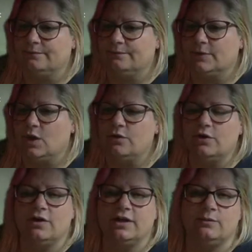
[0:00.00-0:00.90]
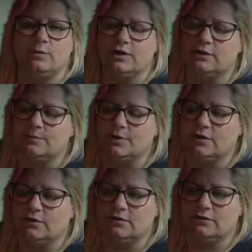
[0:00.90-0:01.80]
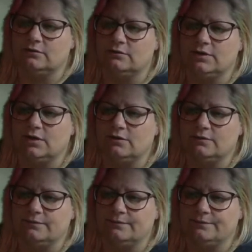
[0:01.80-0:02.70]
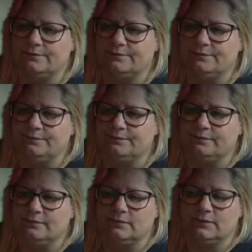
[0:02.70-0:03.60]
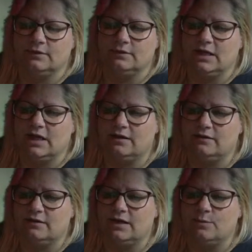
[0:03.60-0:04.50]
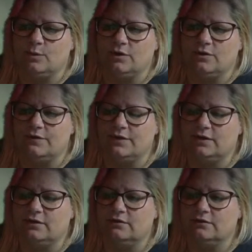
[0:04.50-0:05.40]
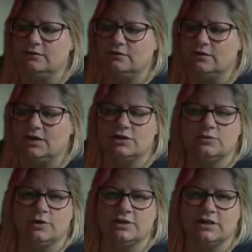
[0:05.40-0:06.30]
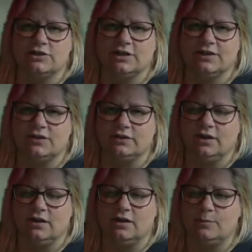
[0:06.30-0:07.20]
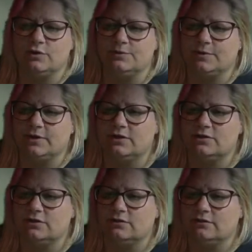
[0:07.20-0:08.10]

Oh no, I didn't work in the park. No. Yeah, I didn't work over there. I just worked actually at the lot post production.